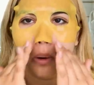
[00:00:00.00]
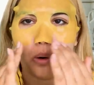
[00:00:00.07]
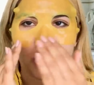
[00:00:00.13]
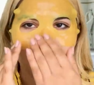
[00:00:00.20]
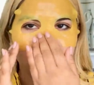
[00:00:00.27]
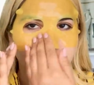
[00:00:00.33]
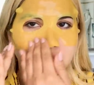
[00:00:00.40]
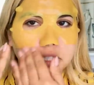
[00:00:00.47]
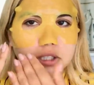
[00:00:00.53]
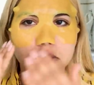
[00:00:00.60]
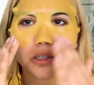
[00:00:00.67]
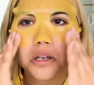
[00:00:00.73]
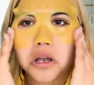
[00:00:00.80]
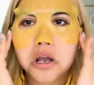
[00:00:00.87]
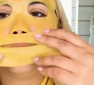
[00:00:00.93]

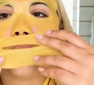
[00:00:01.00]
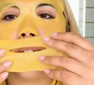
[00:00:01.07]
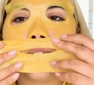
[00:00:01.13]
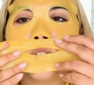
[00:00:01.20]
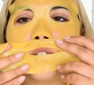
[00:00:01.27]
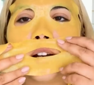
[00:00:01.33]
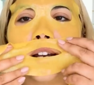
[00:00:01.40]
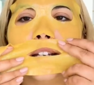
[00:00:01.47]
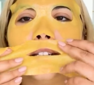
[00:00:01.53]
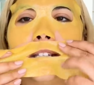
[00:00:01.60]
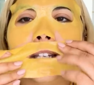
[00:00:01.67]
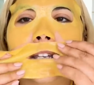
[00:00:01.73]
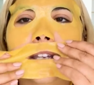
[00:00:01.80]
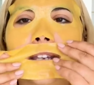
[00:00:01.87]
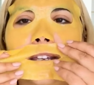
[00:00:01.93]
Gorgeous. I tried
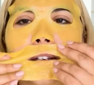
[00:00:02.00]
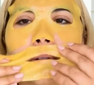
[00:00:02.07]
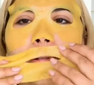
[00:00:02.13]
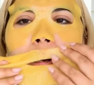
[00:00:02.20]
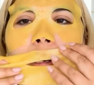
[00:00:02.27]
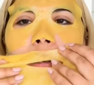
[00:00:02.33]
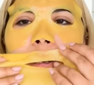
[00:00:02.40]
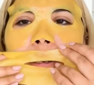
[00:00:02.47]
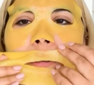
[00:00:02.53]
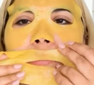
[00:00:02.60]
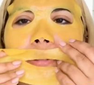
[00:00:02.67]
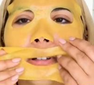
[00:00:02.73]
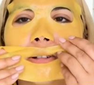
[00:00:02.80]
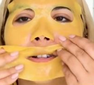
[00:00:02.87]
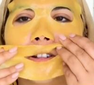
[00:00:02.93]
to eat while
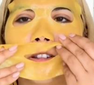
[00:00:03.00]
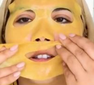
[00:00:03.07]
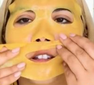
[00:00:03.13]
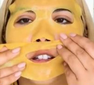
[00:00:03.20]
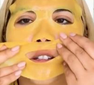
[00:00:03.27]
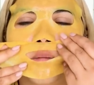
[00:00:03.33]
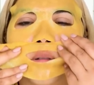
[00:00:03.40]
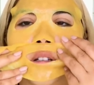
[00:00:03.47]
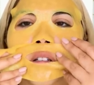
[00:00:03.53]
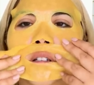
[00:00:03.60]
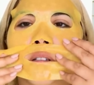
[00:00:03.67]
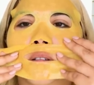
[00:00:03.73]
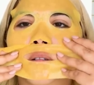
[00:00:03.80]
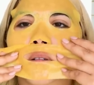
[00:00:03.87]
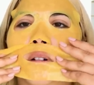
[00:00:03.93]
having one of these, but it
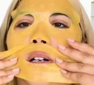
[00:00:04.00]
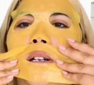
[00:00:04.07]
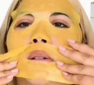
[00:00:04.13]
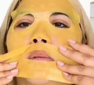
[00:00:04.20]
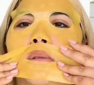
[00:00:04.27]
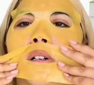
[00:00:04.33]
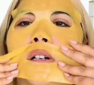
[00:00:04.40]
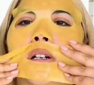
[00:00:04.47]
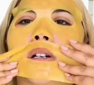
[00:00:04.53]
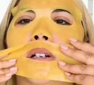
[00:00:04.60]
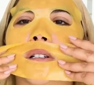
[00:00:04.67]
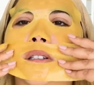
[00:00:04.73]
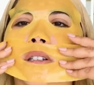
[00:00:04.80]
doesn't quite work,